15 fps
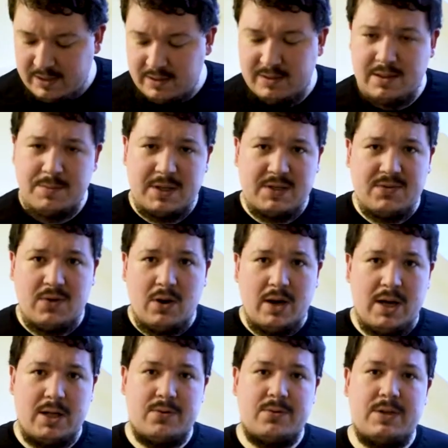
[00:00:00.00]
The T-Max
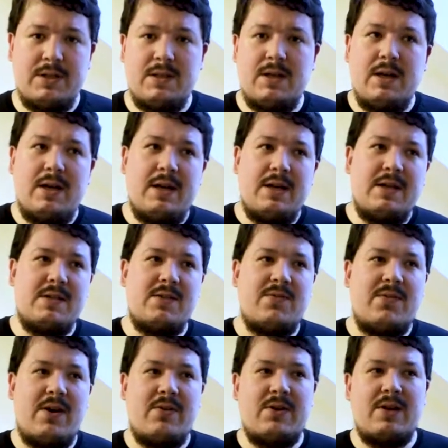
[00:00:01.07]
400 is a
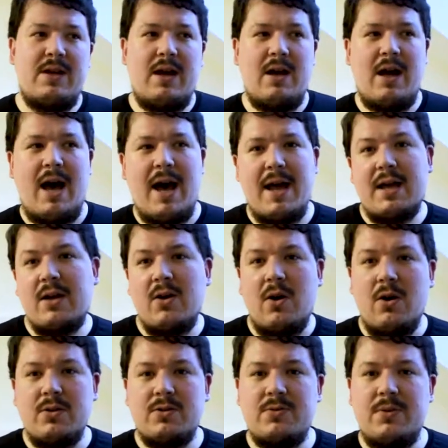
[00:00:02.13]
very high
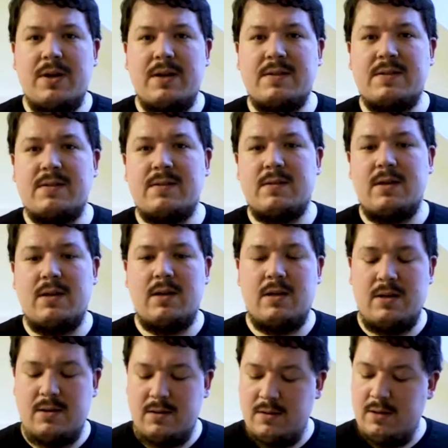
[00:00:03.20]
contrast,
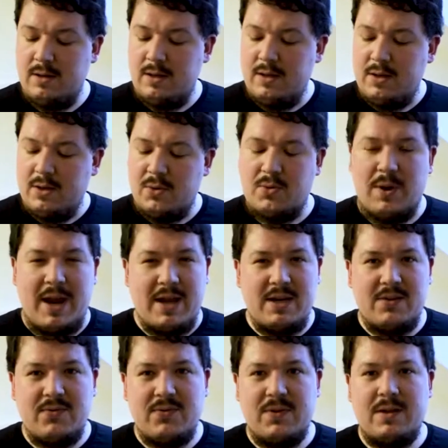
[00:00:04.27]

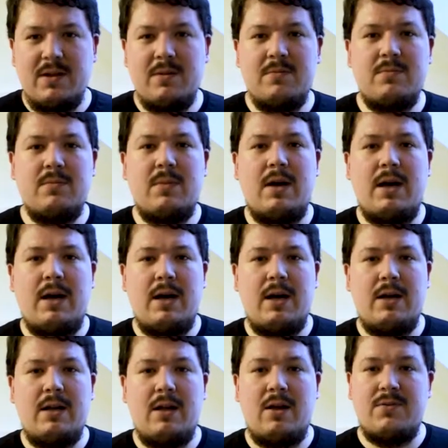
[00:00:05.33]
grainy film.
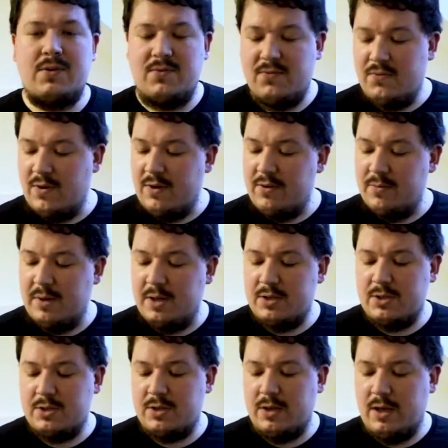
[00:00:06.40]
I love it very
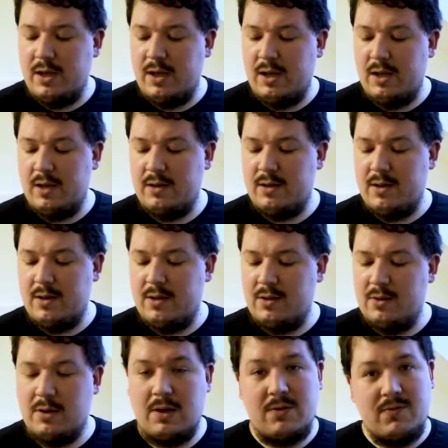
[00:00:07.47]
much and I'm
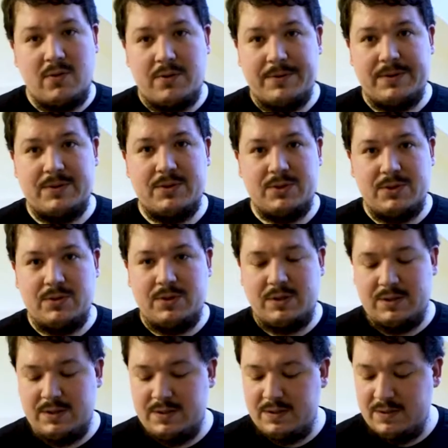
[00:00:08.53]
looking forward to
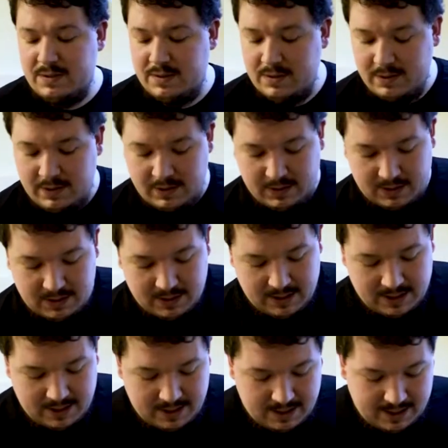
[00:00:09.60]
shooting this.
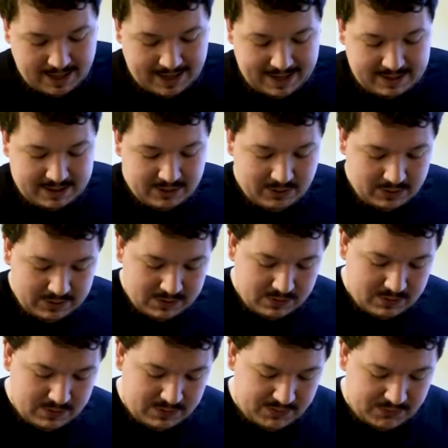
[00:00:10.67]
And there are
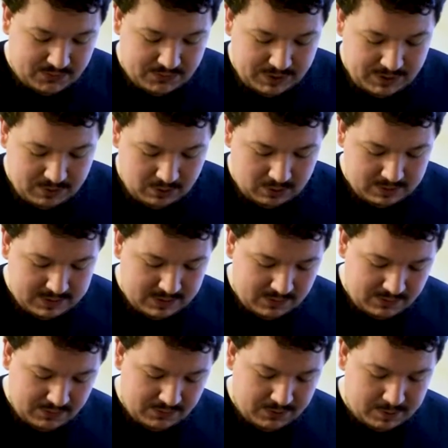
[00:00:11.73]
also three rolls
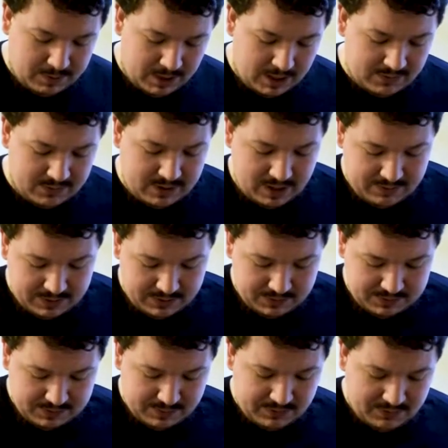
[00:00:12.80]
of a film I have never
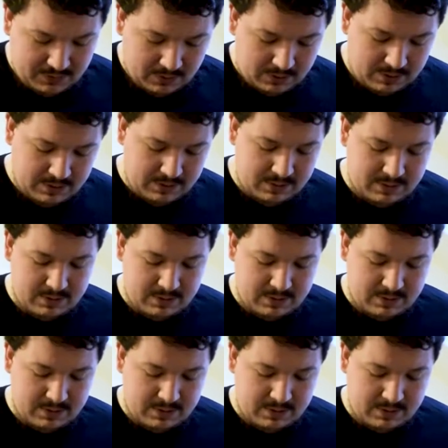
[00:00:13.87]
used before.